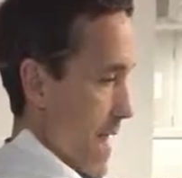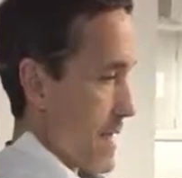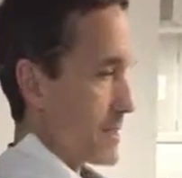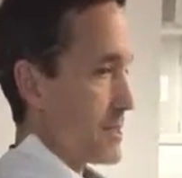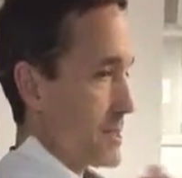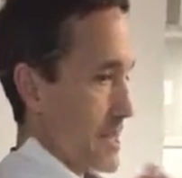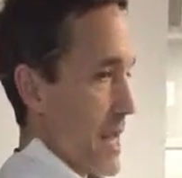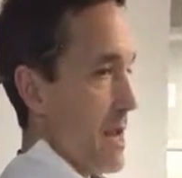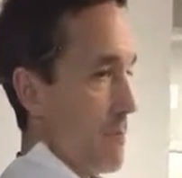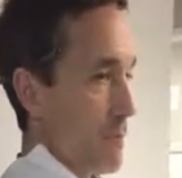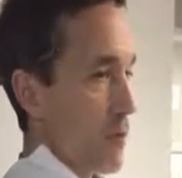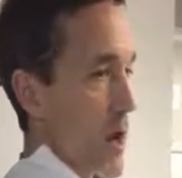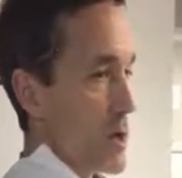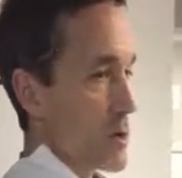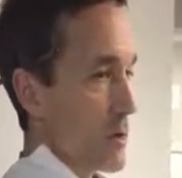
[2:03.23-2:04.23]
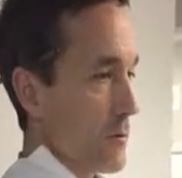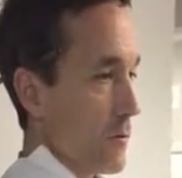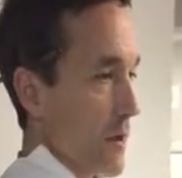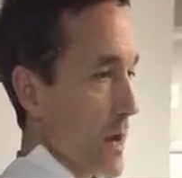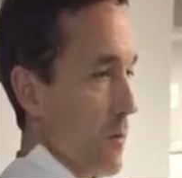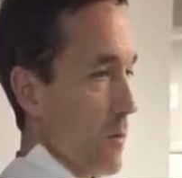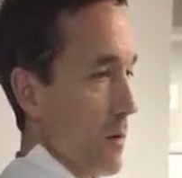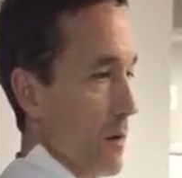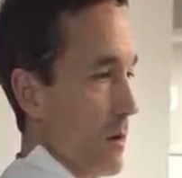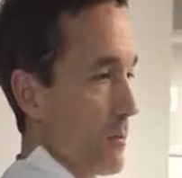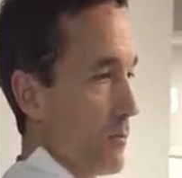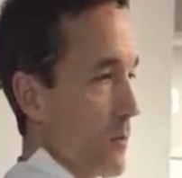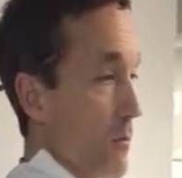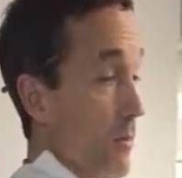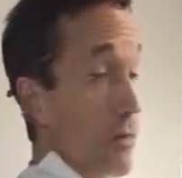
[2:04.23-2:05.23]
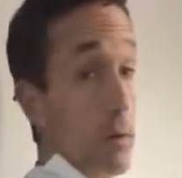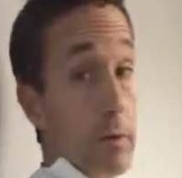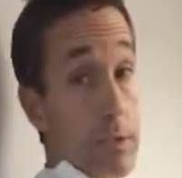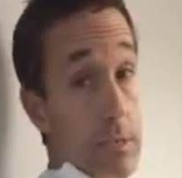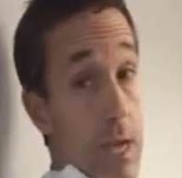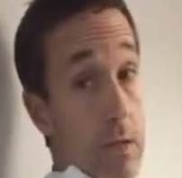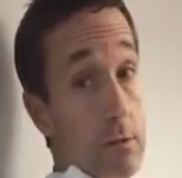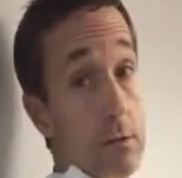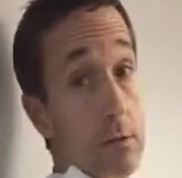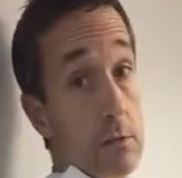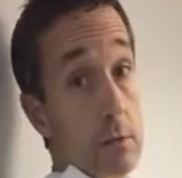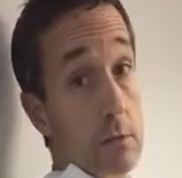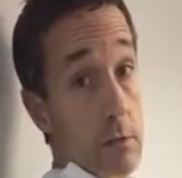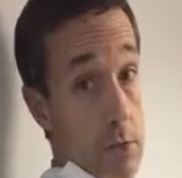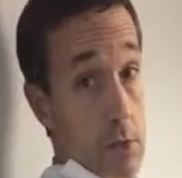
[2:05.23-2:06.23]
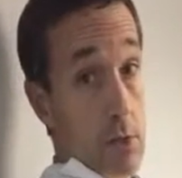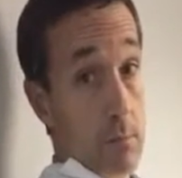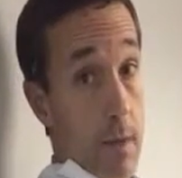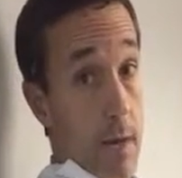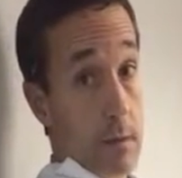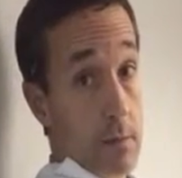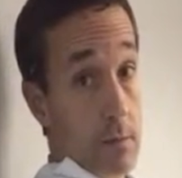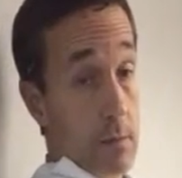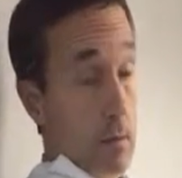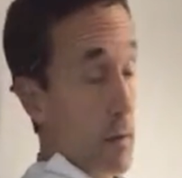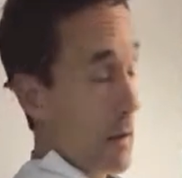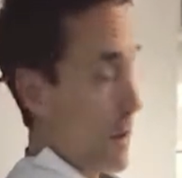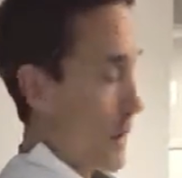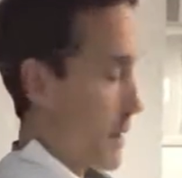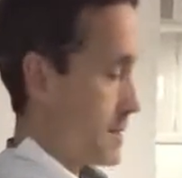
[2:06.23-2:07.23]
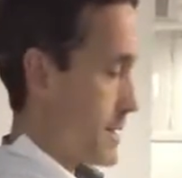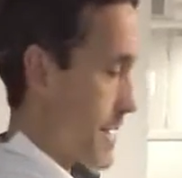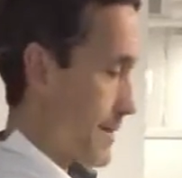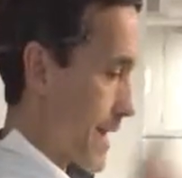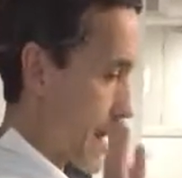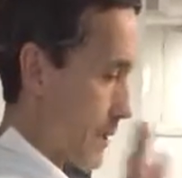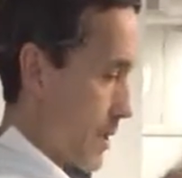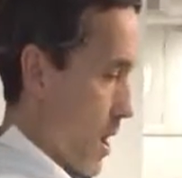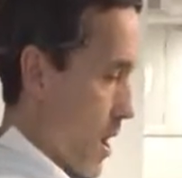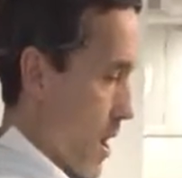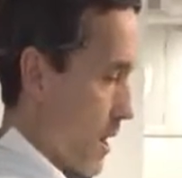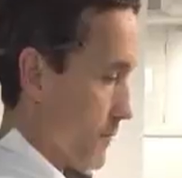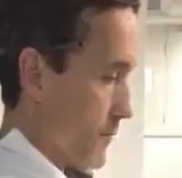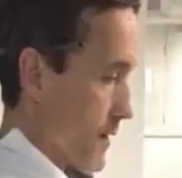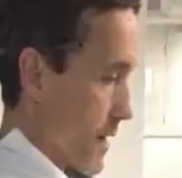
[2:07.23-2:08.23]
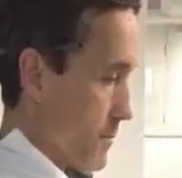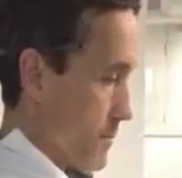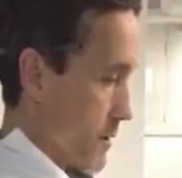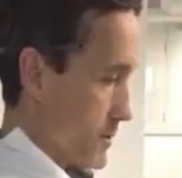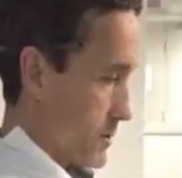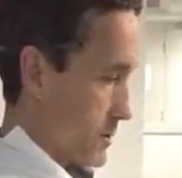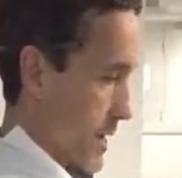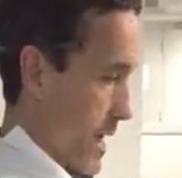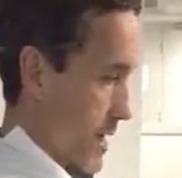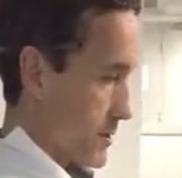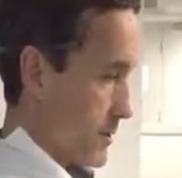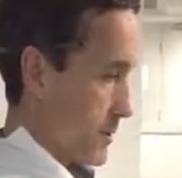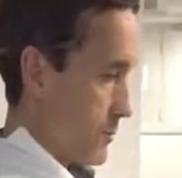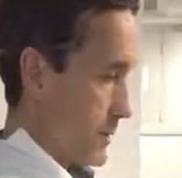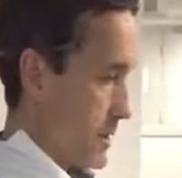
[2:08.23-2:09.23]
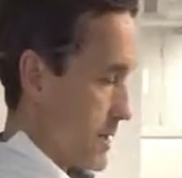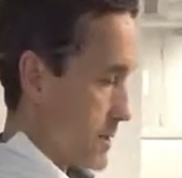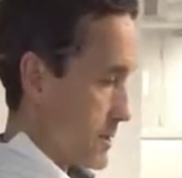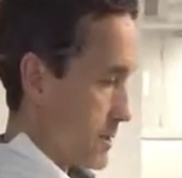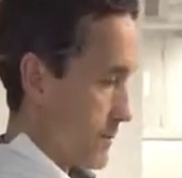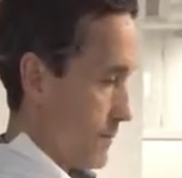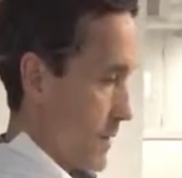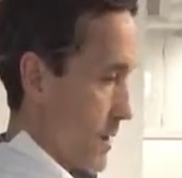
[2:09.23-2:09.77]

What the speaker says: that same pressure for anywhere from 30 seconds to 2 minutes. You can take that long for that muscle to actually release.